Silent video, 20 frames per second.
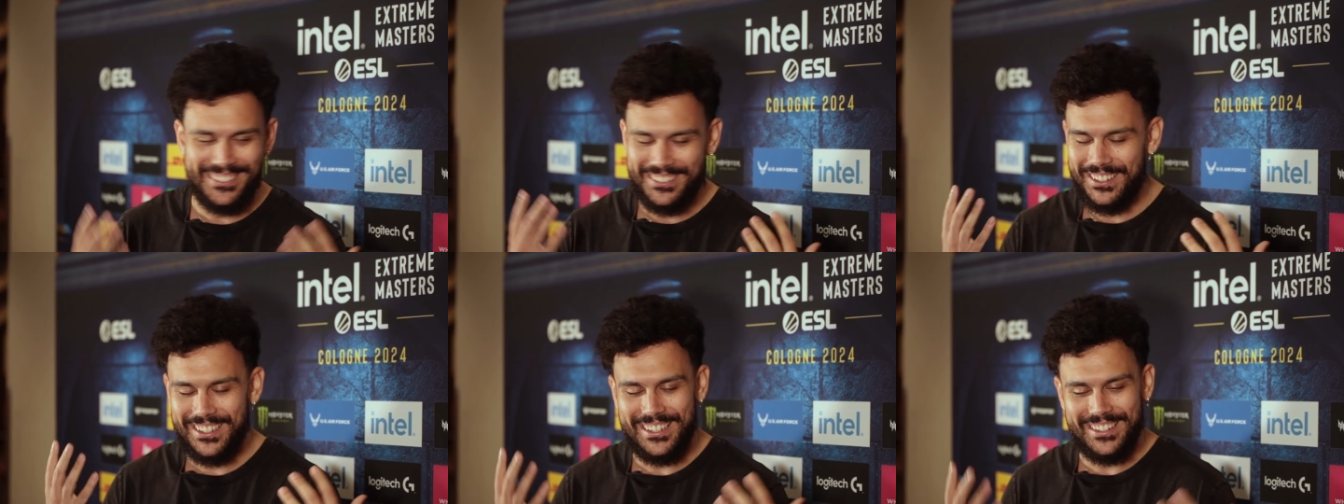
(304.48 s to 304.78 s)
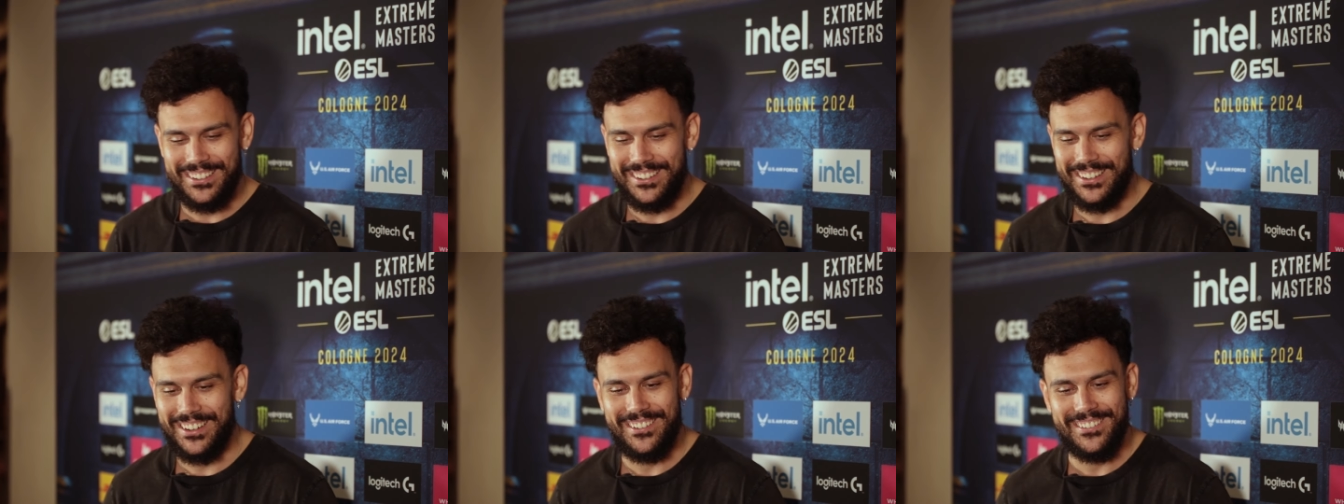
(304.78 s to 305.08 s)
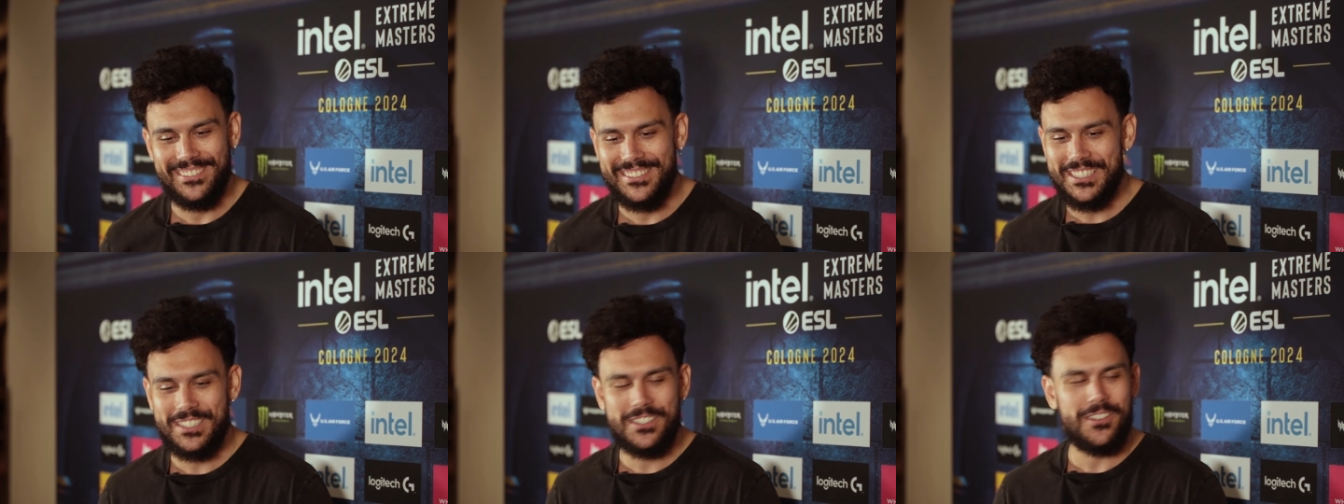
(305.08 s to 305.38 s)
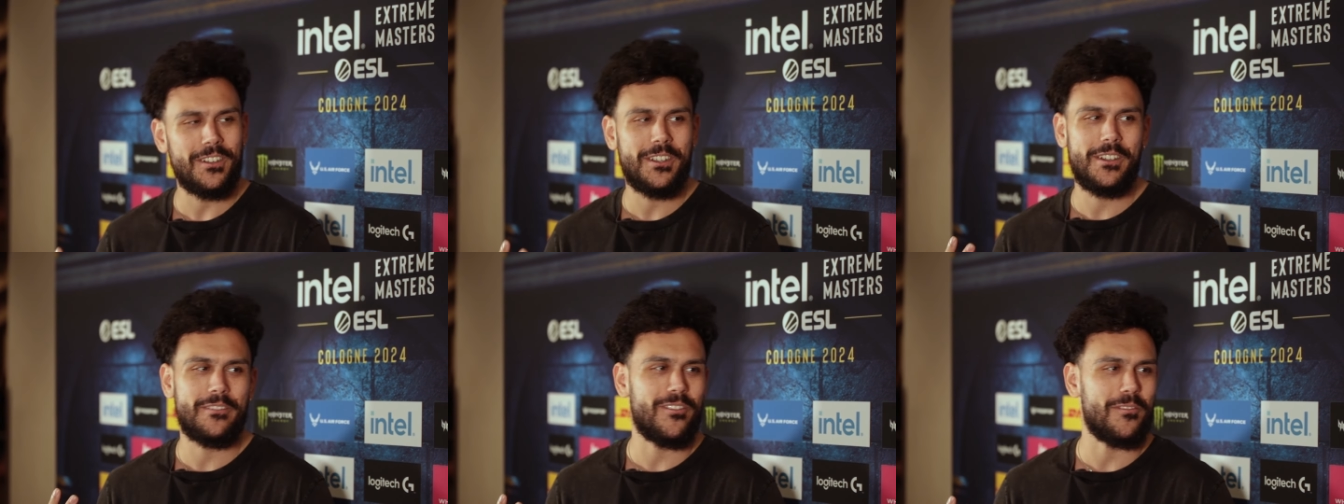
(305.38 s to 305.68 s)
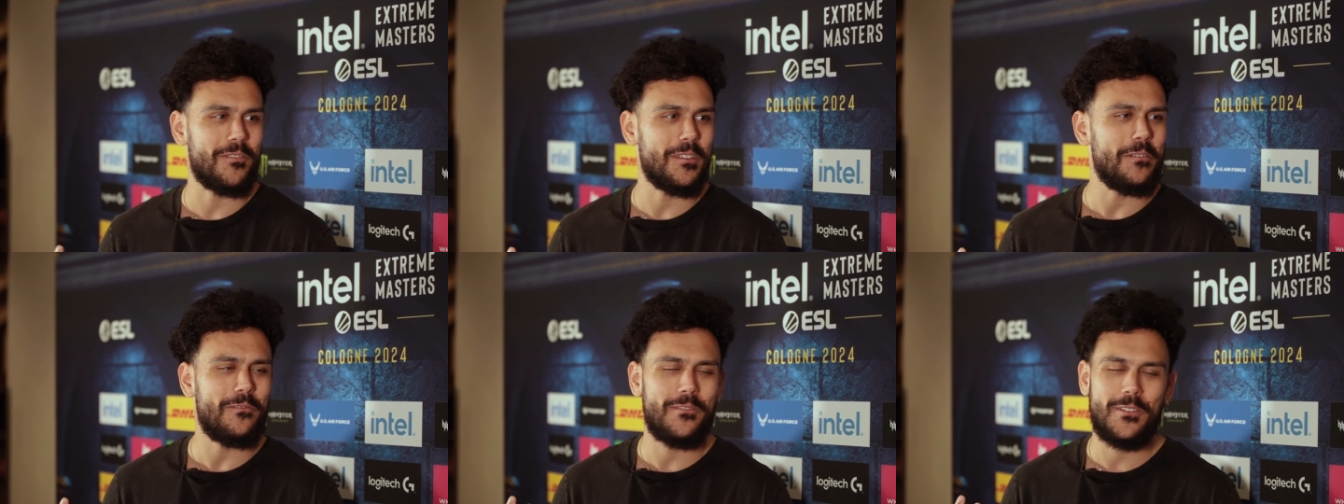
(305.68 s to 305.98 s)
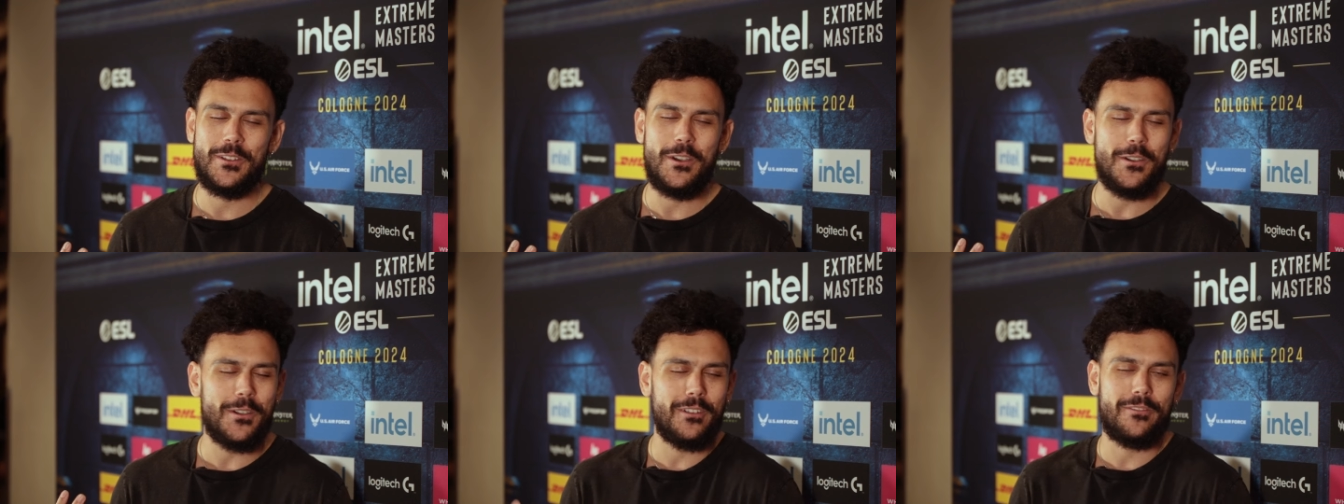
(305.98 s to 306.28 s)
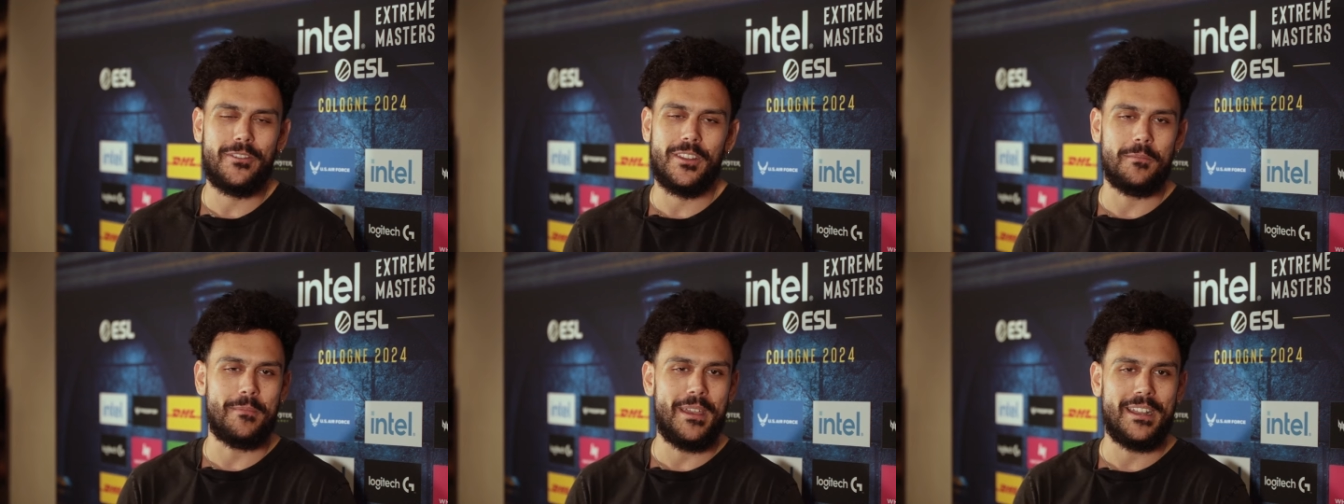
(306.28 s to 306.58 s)
I don't know. yeah, it's not good, for the, not
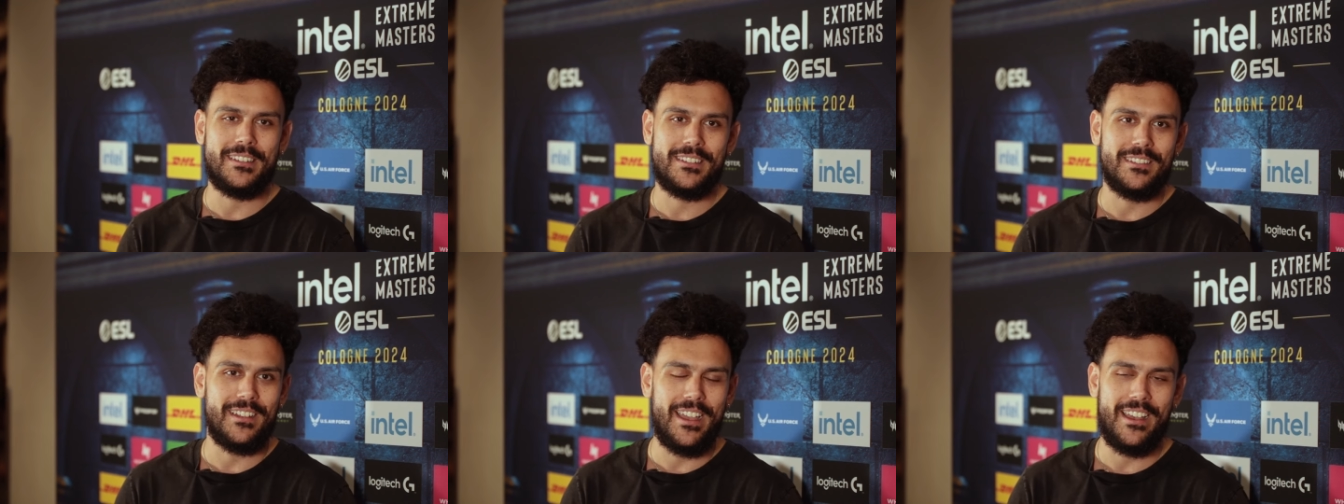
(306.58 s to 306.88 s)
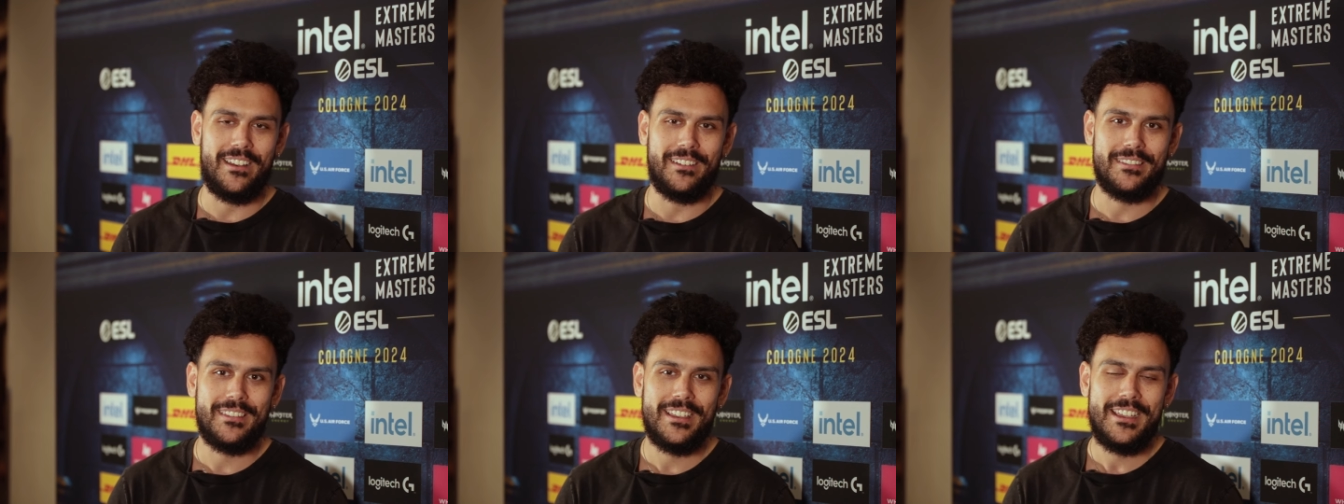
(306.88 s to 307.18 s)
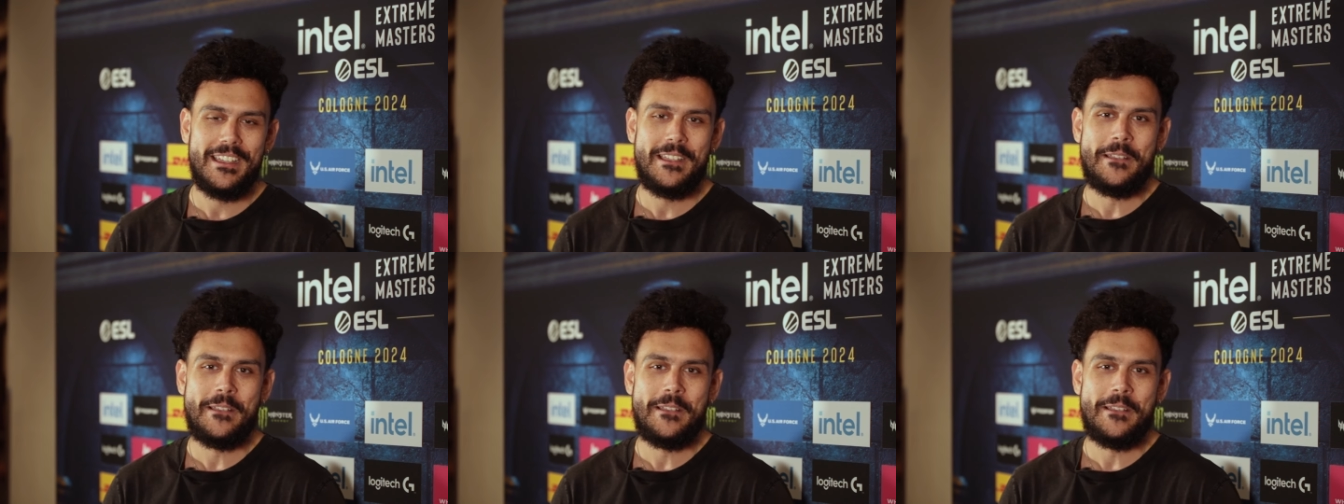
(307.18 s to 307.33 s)
good for the mental health.